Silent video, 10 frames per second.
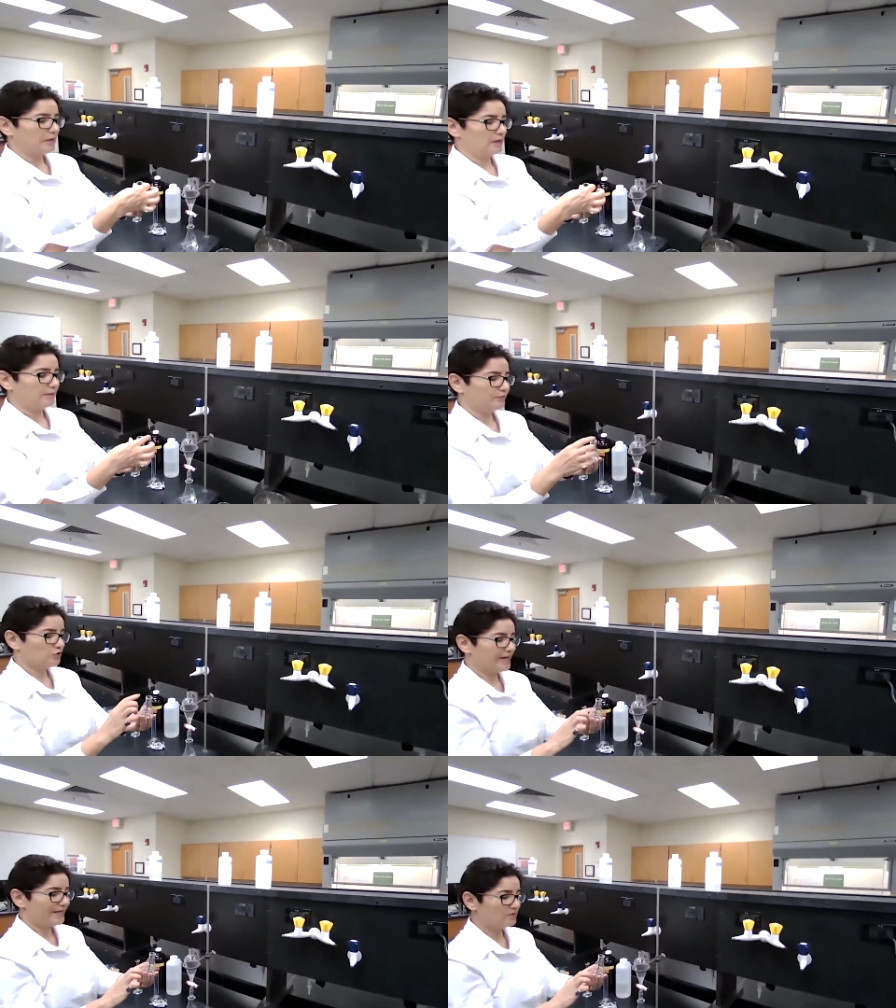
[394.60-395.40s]
um,
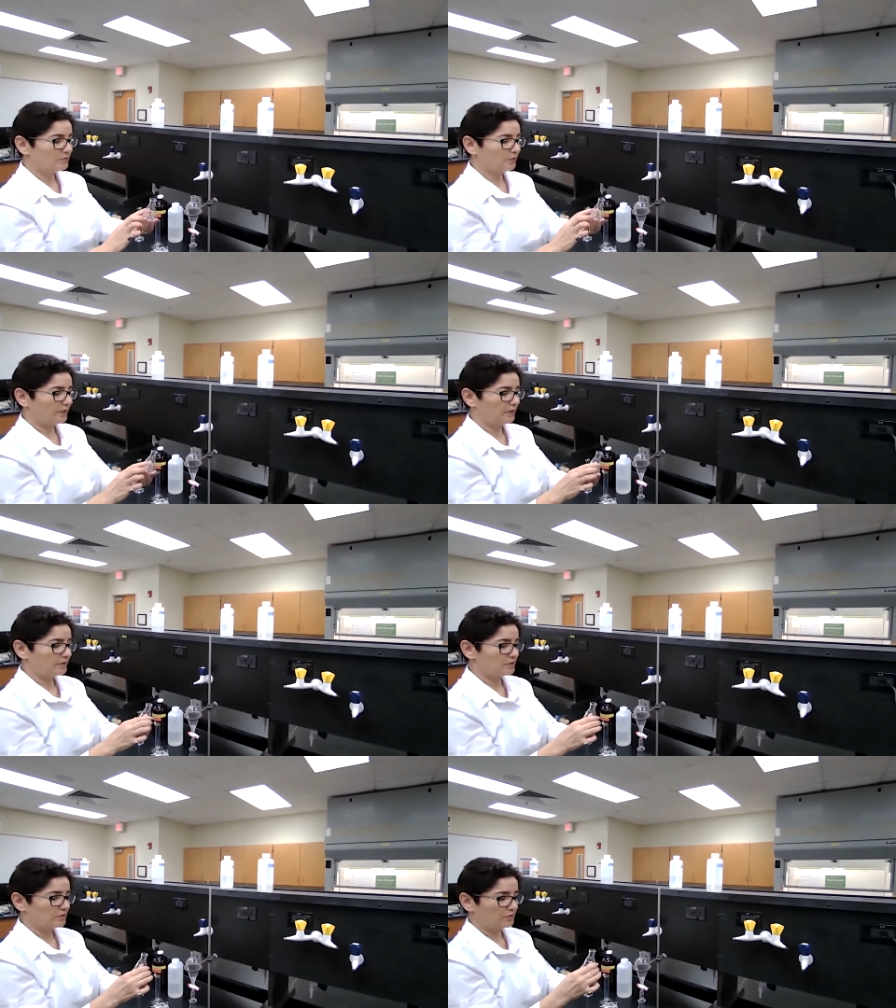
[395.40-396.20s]
transfer
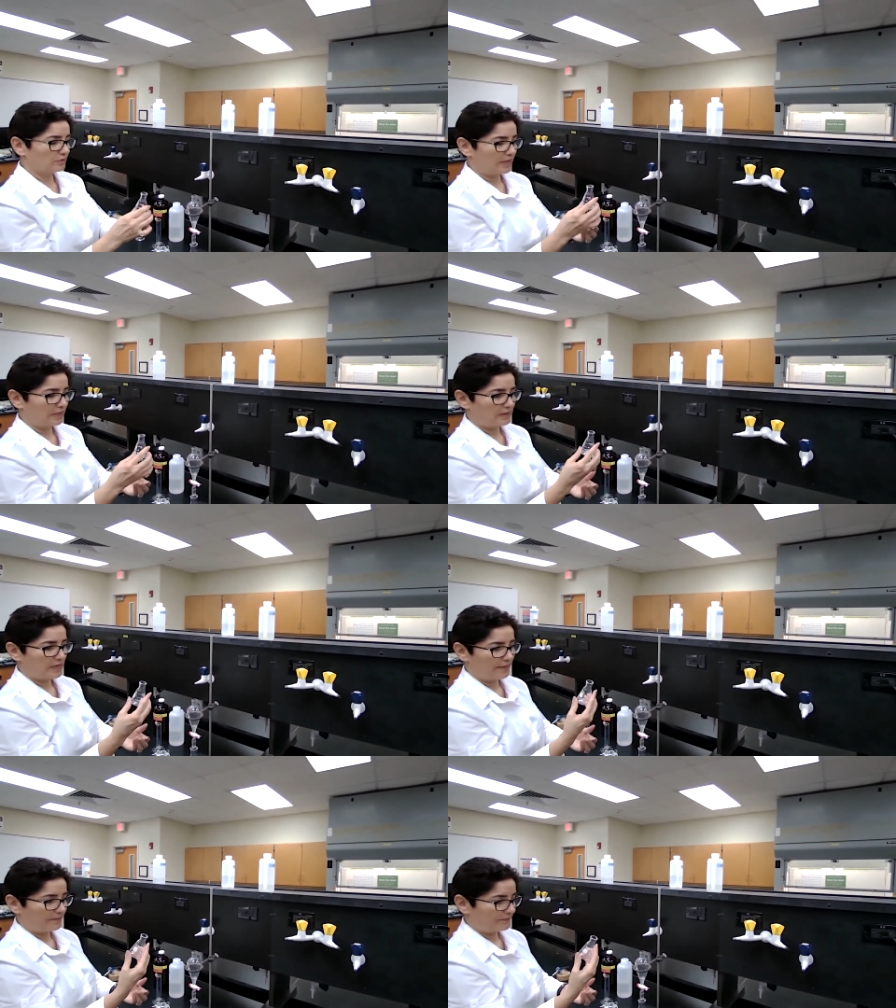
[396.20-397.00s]
to a
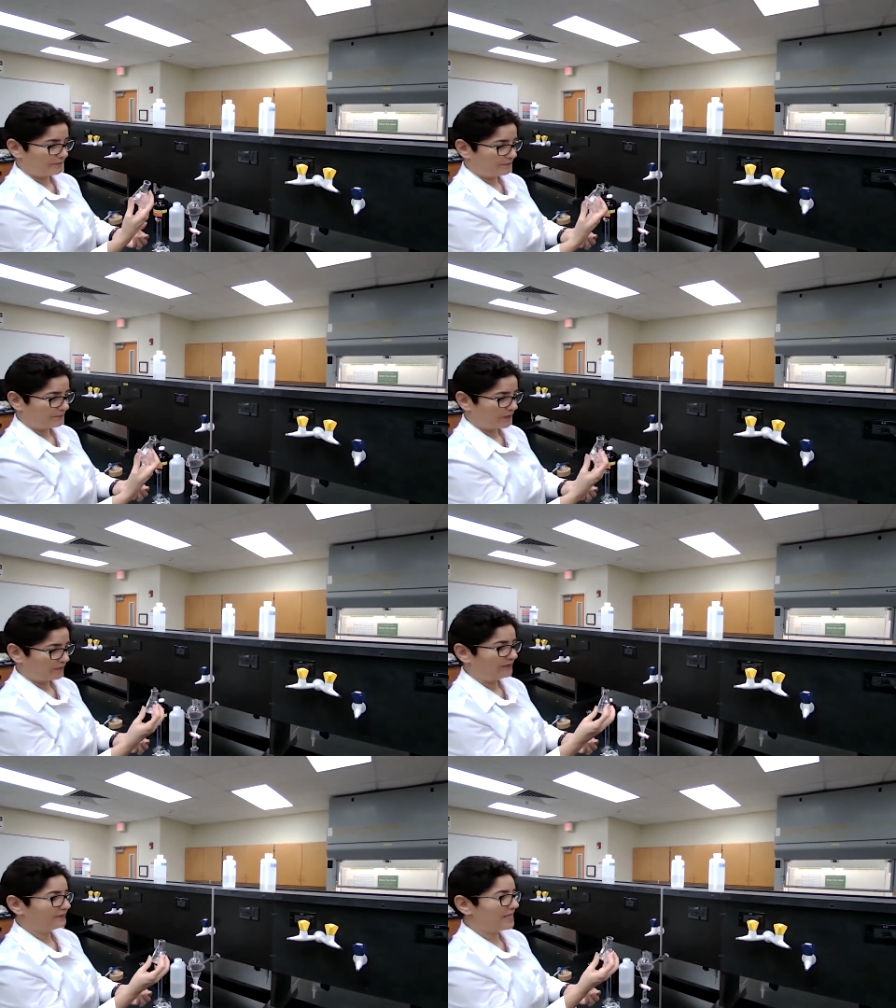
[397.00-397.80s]
um,
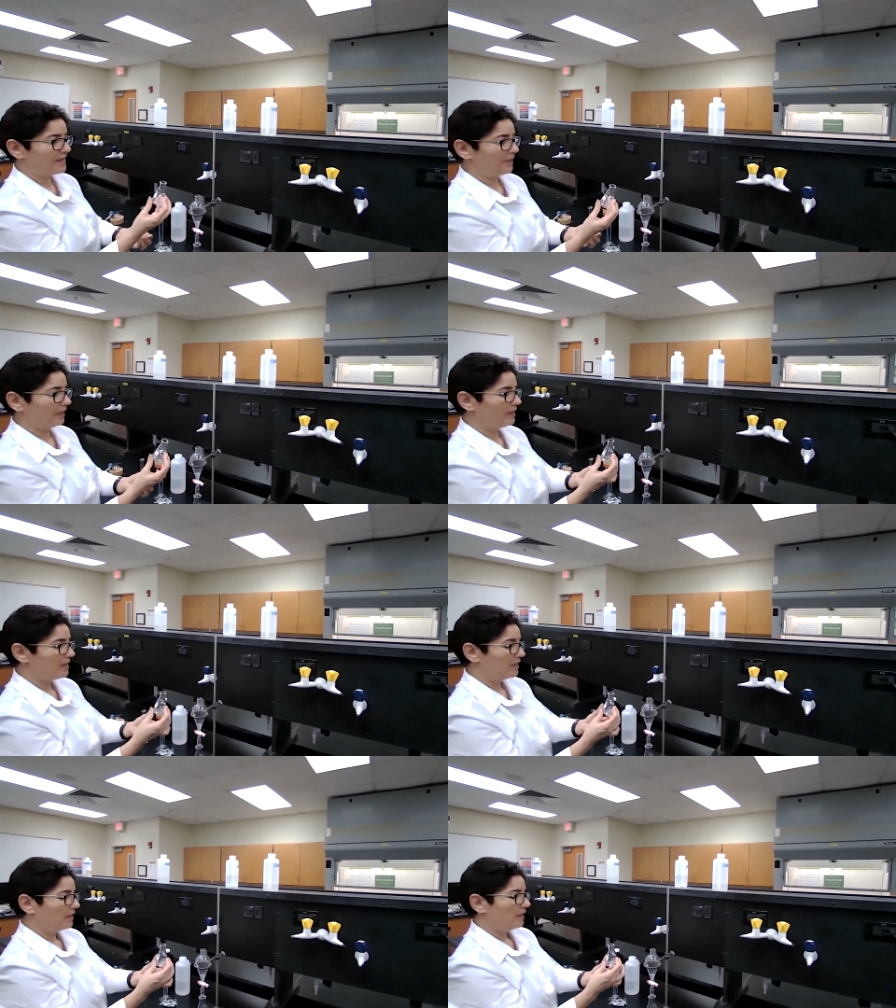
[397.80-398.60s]
50 ml
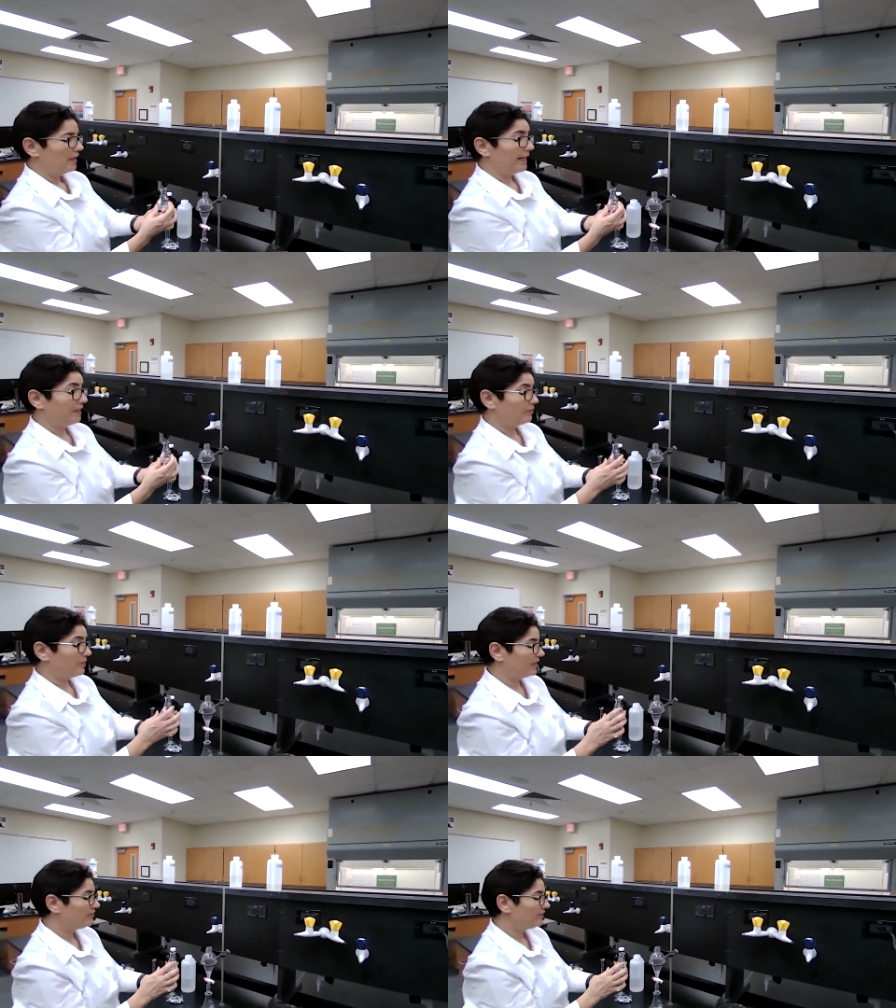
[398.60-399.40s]

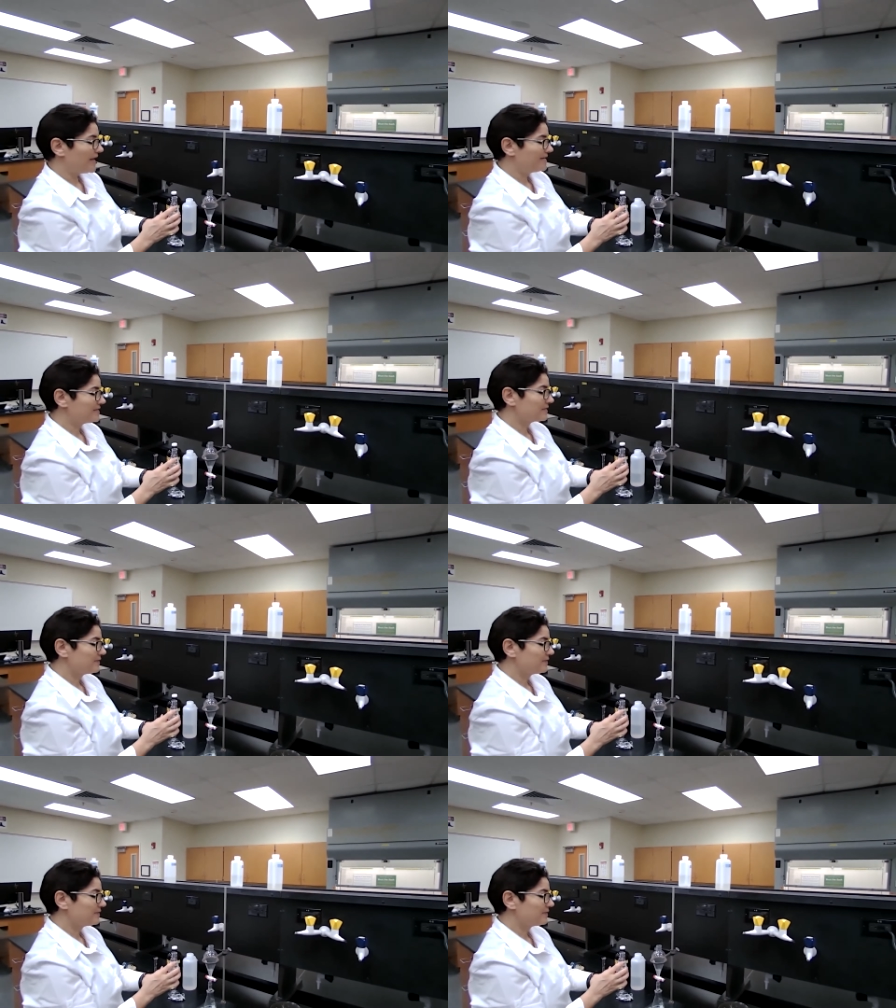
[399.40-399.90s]
Erlenmeyer flask.